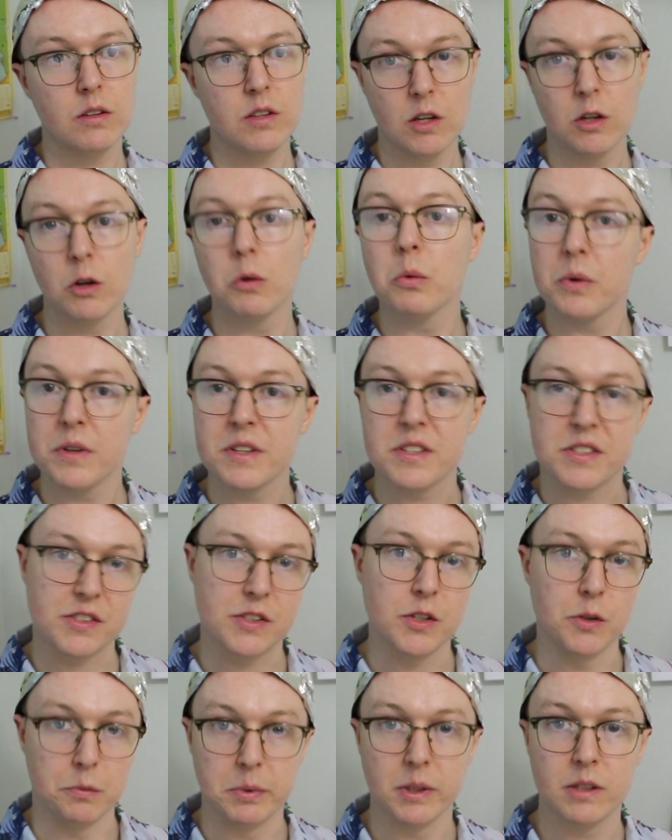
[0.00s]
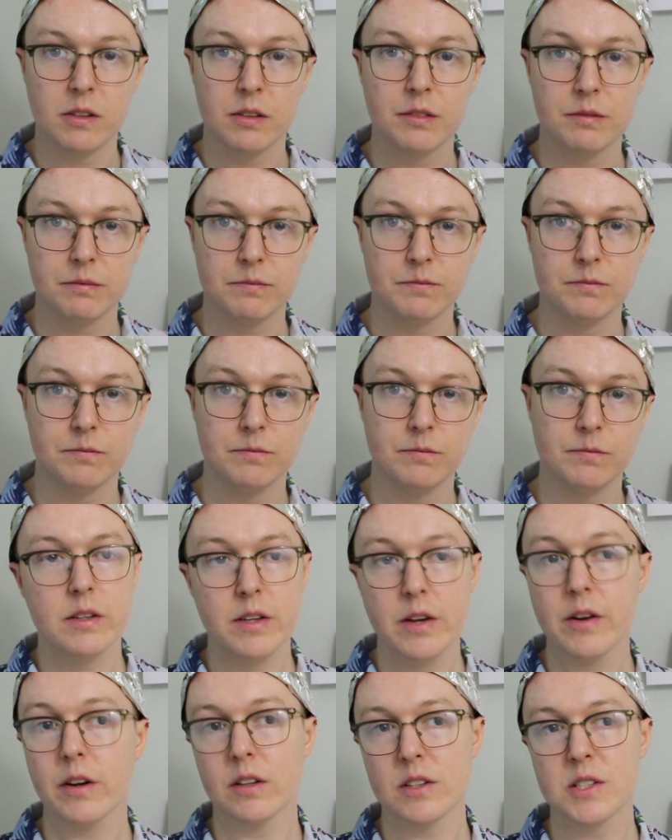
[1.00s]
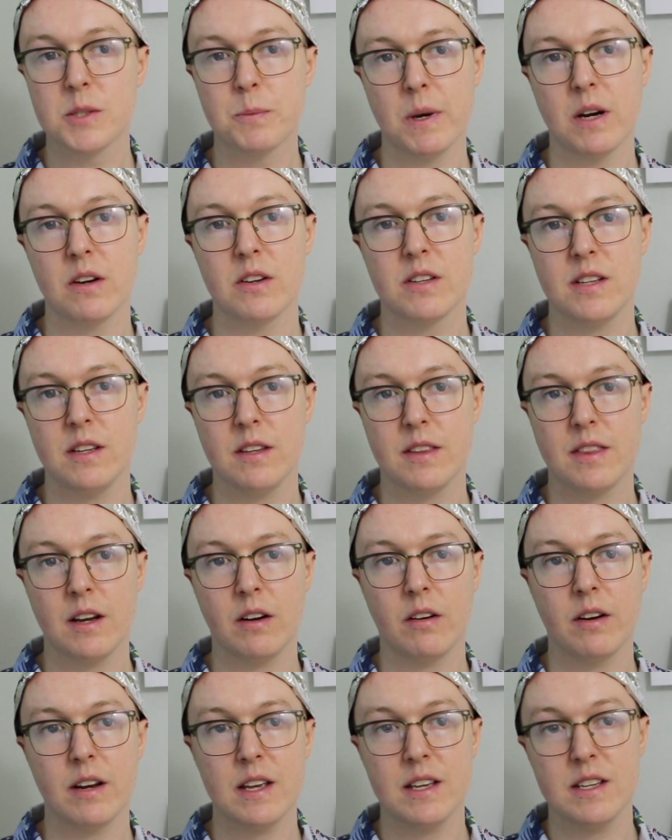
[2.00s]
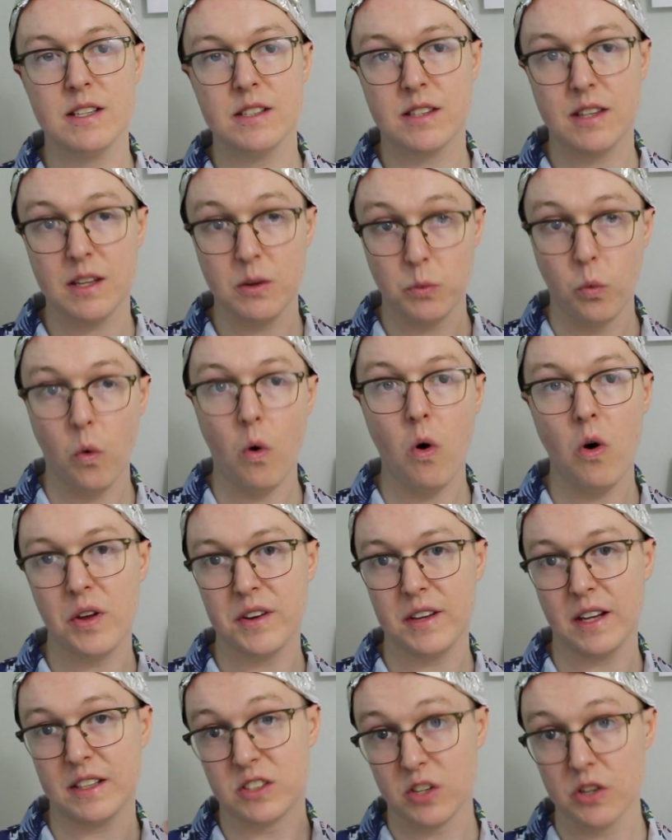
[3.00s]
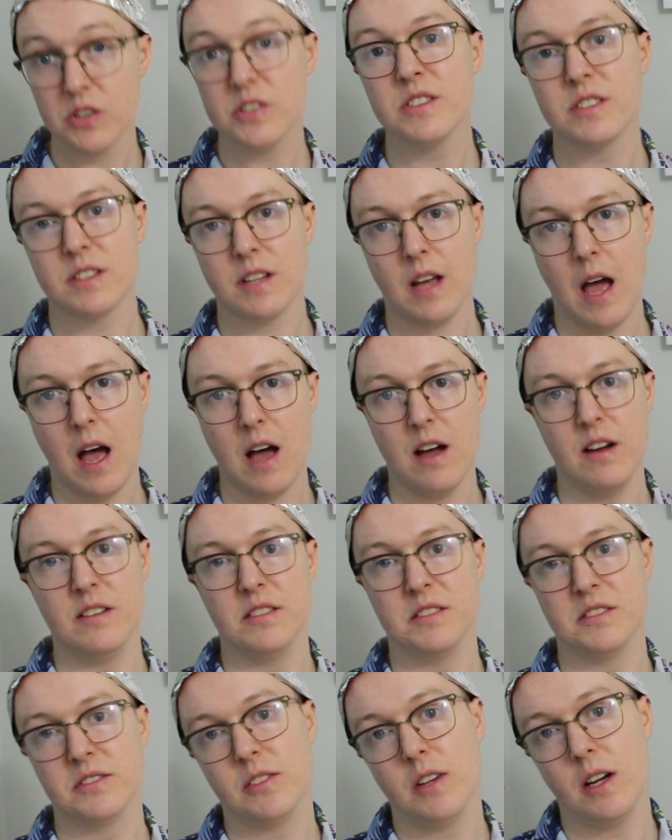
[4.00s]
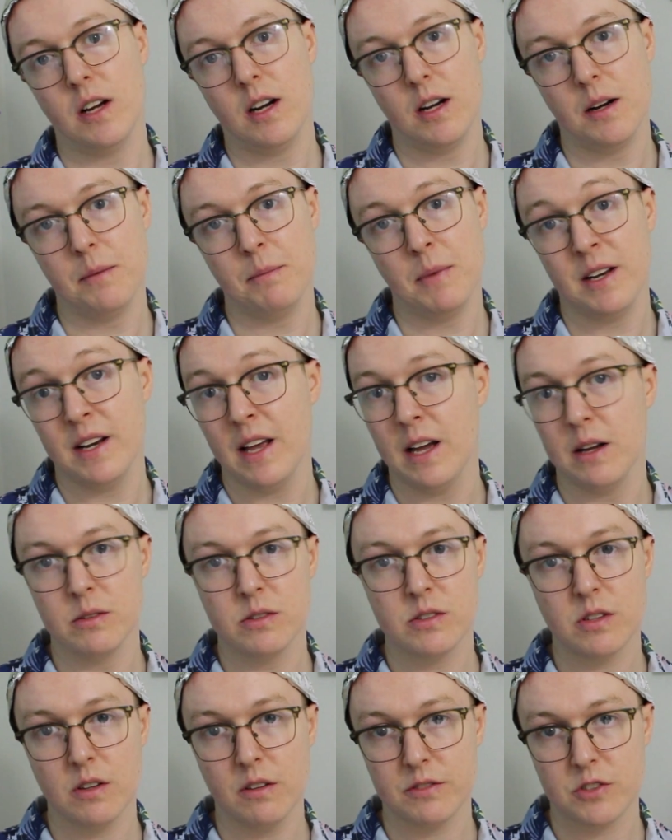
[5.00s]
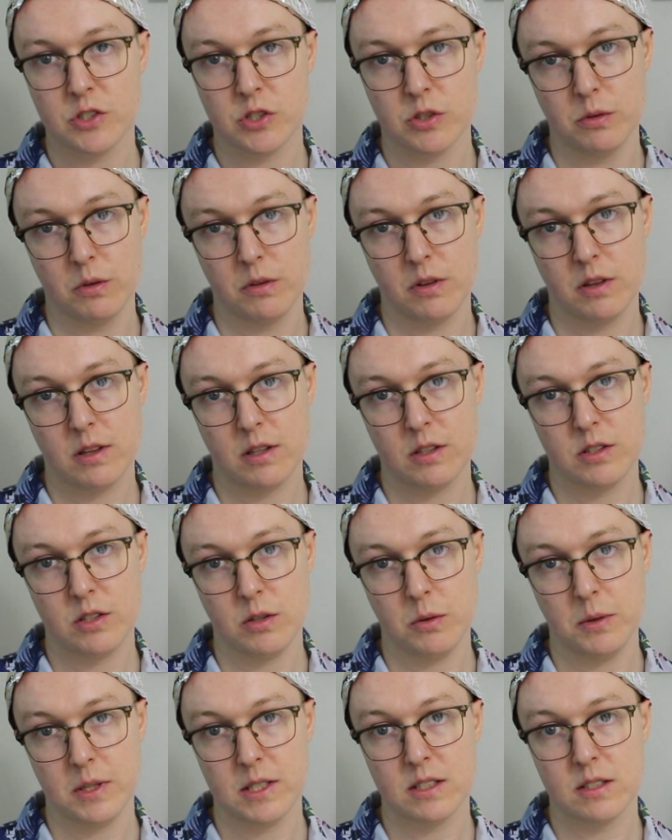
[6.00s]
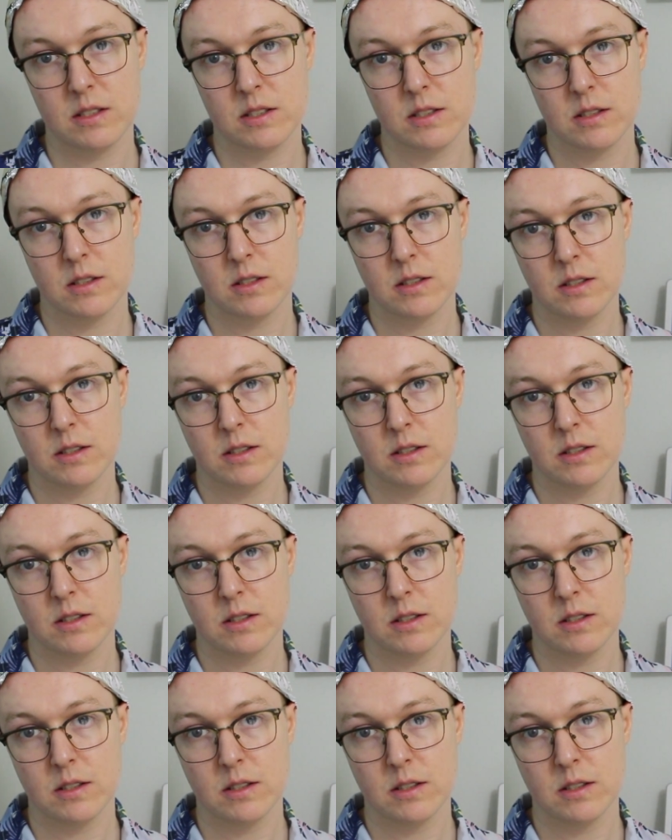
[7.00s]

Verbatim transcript: Your one is stupid. Your conspiracy theory is the one that doesn't have an ounce of truth to it.